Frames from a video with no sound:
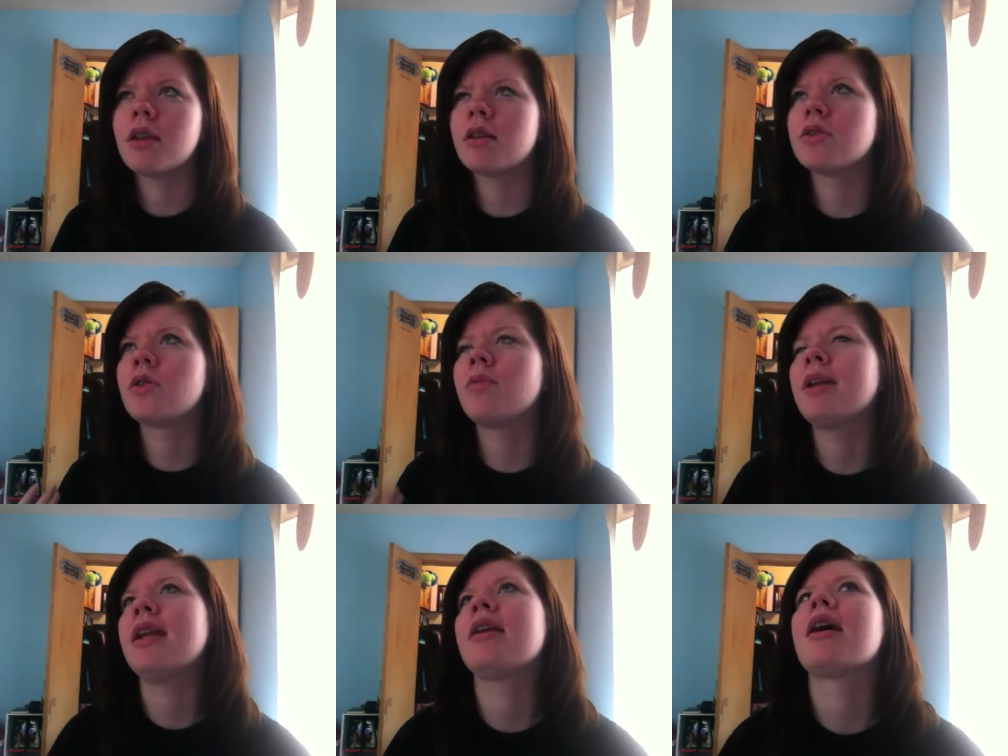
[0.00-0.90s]
so
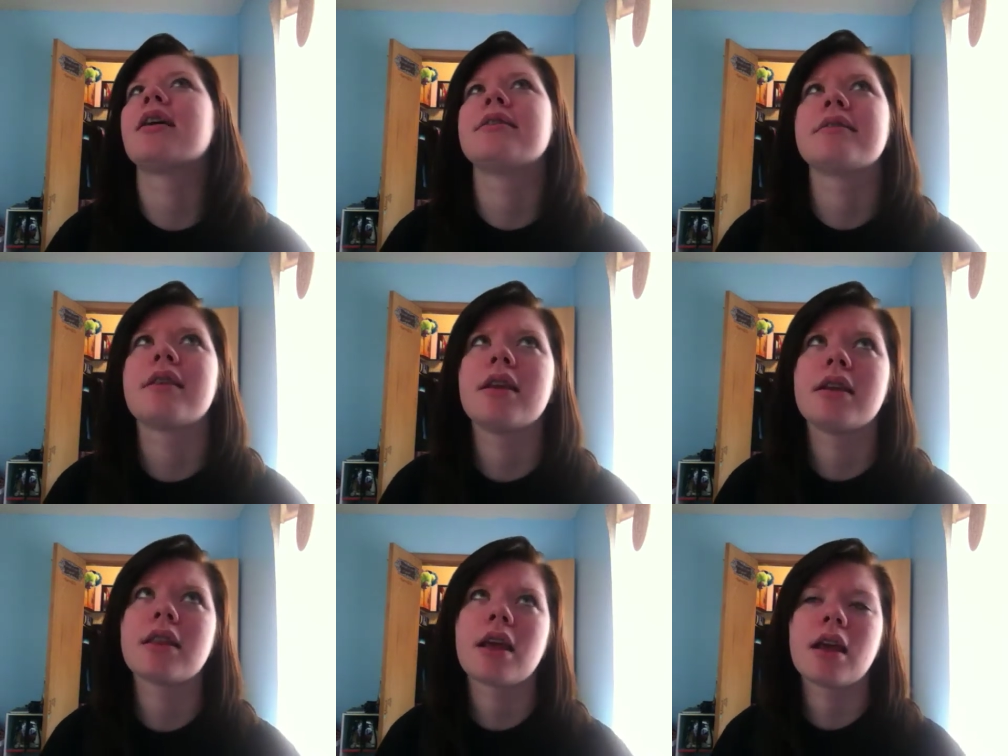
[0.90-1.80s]
many guys
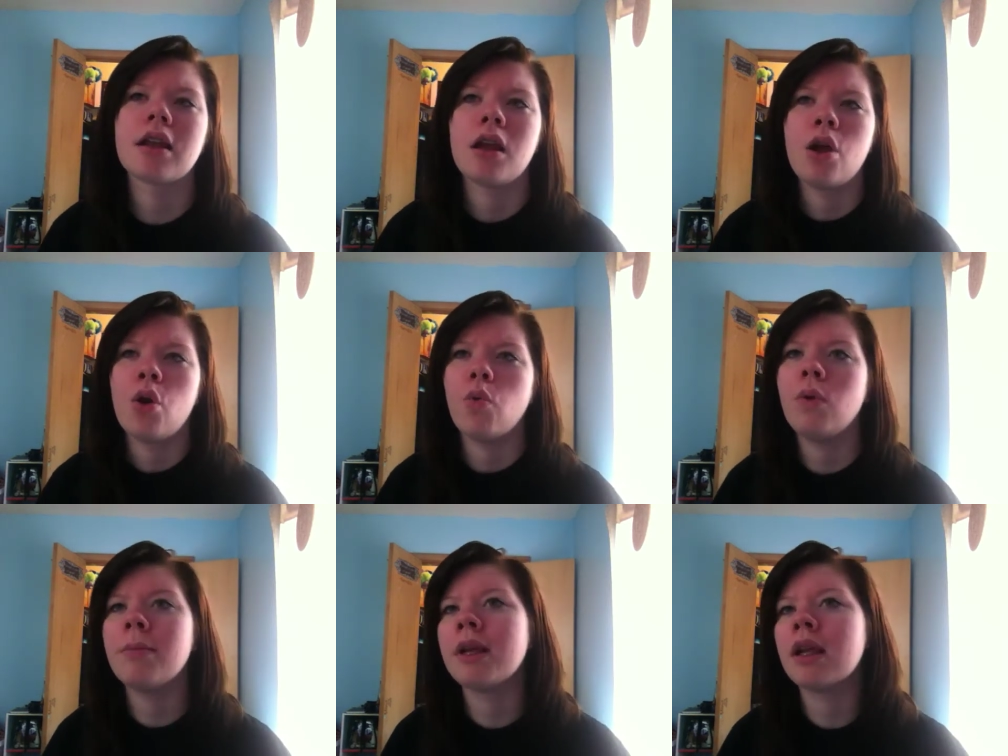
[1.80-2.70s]
think that
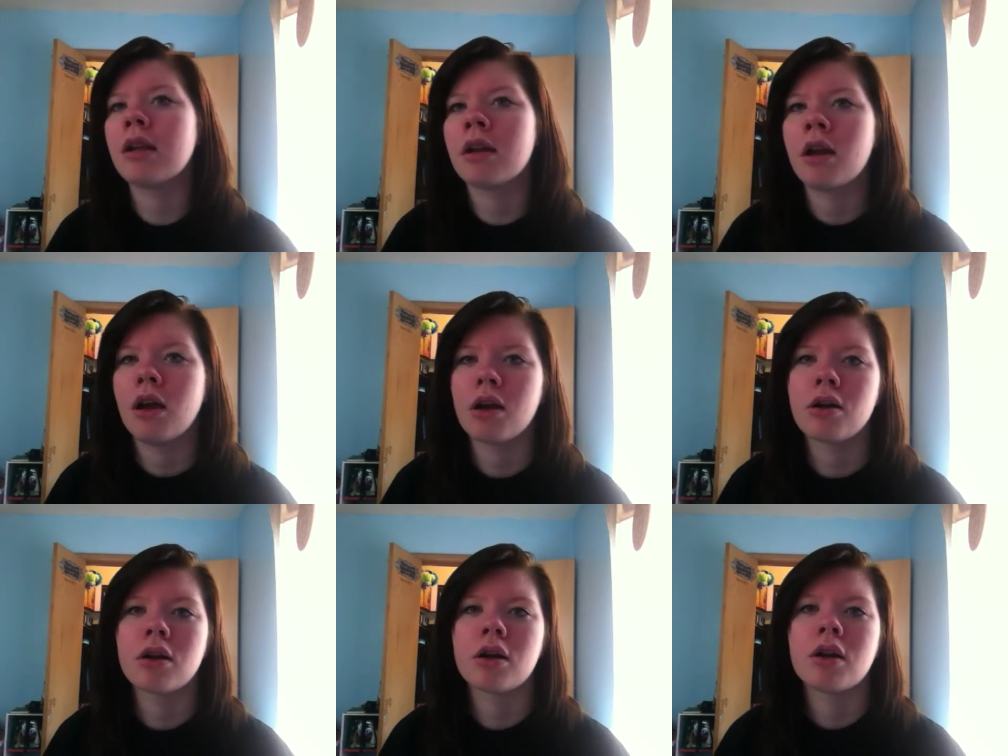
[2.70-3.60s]
women
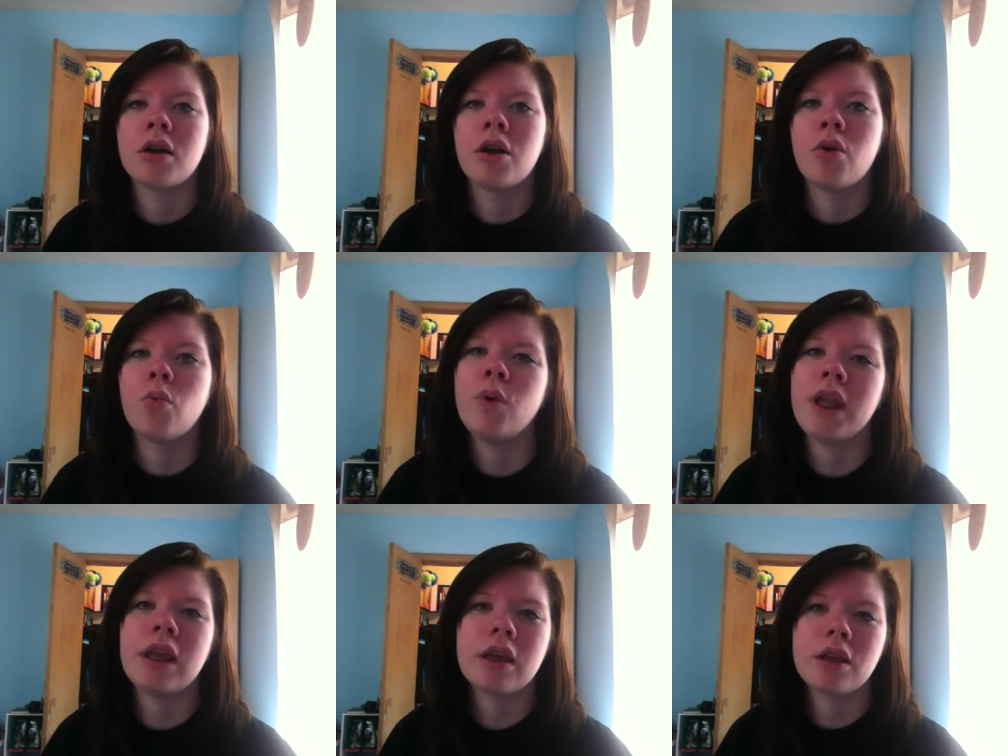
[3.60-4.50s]
are
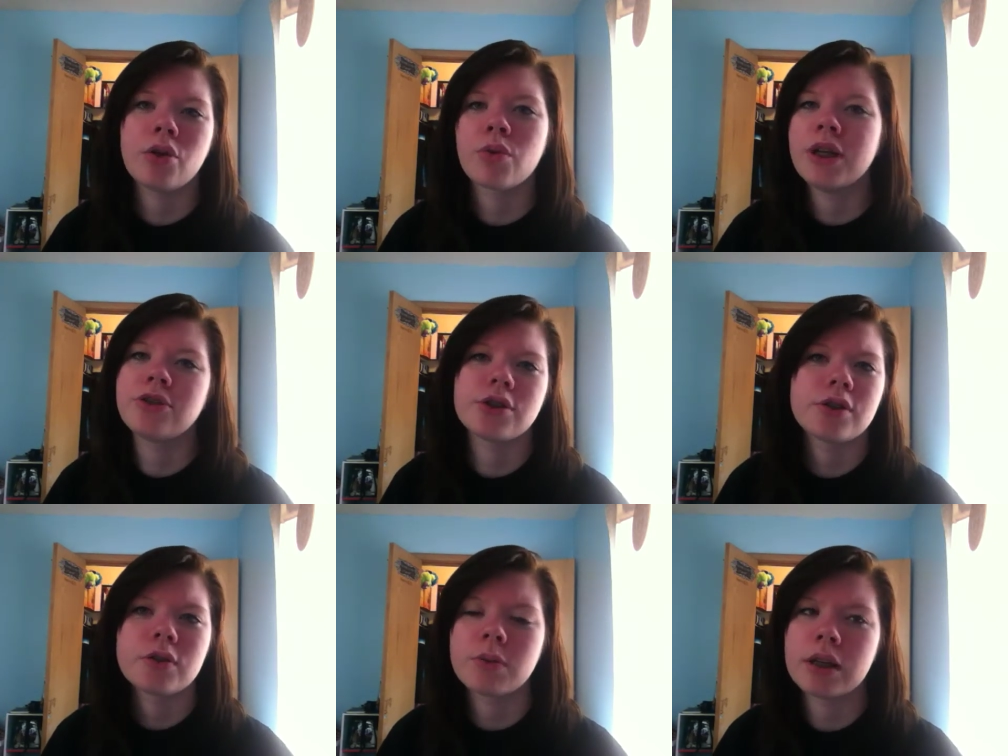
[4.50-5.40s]
weak
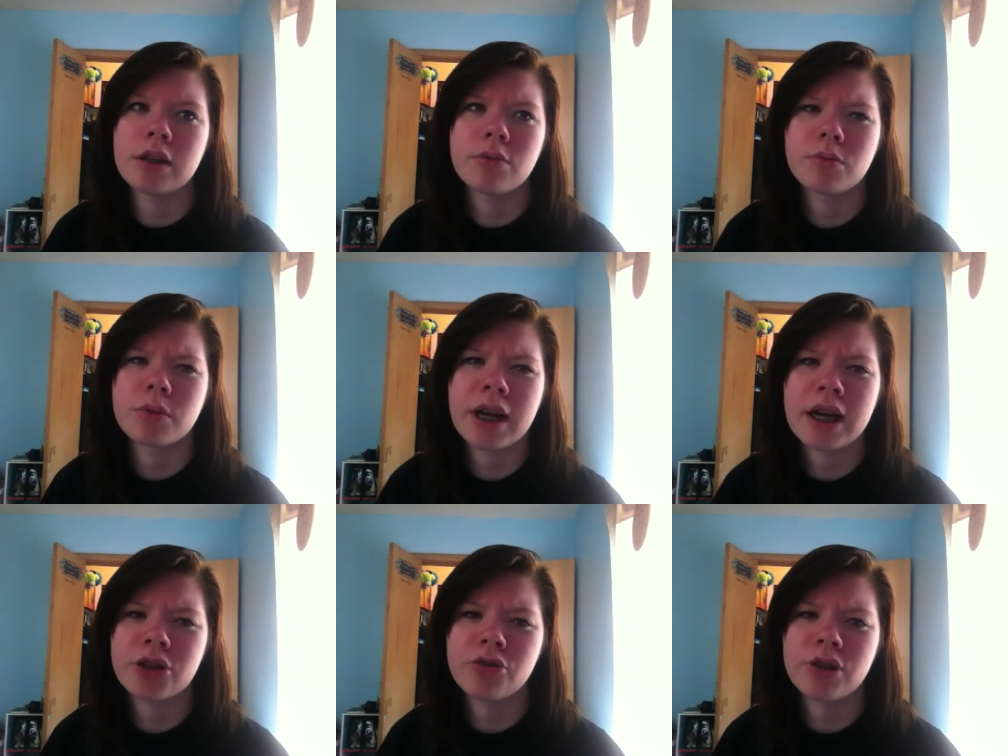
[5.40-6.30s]
creatures when we're
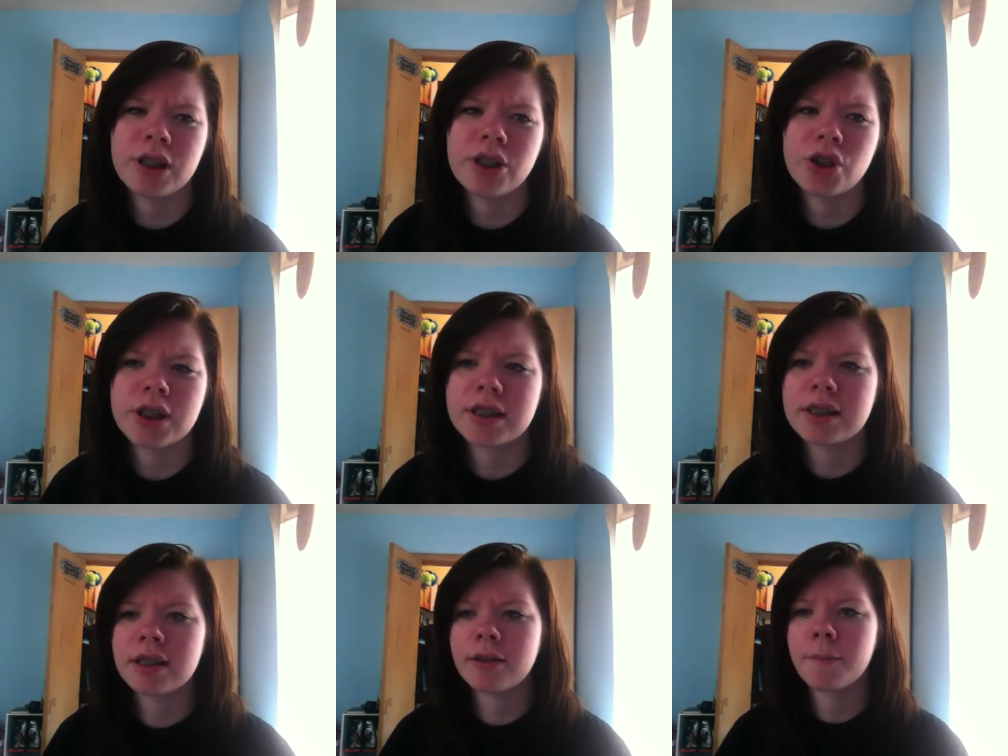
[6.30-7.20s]
actually
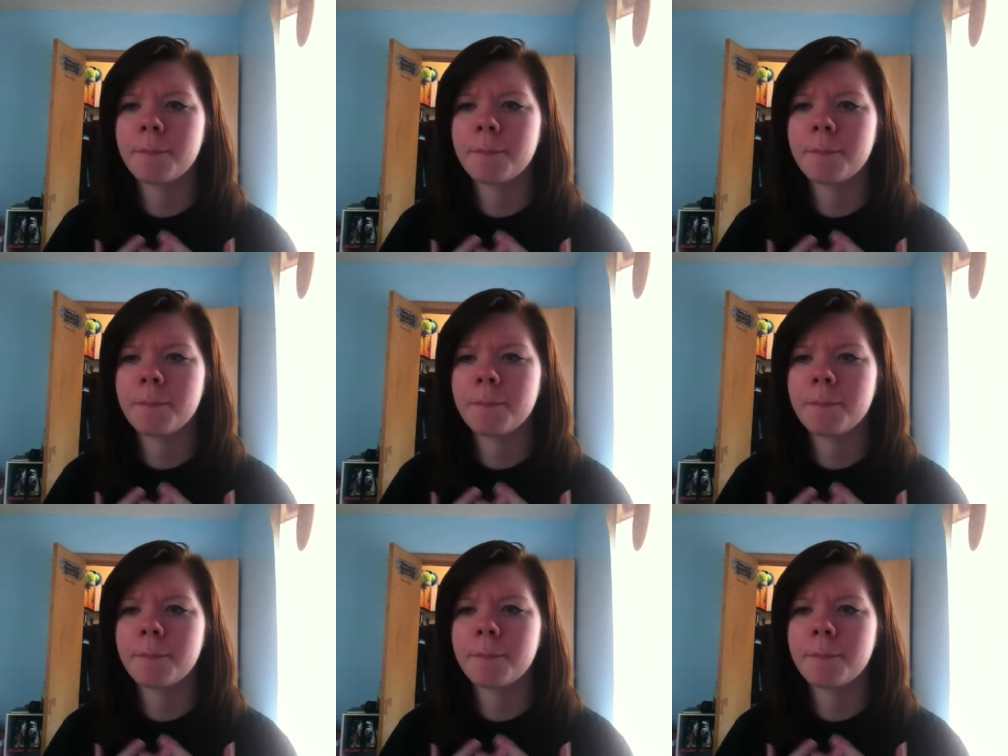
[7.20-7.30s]
just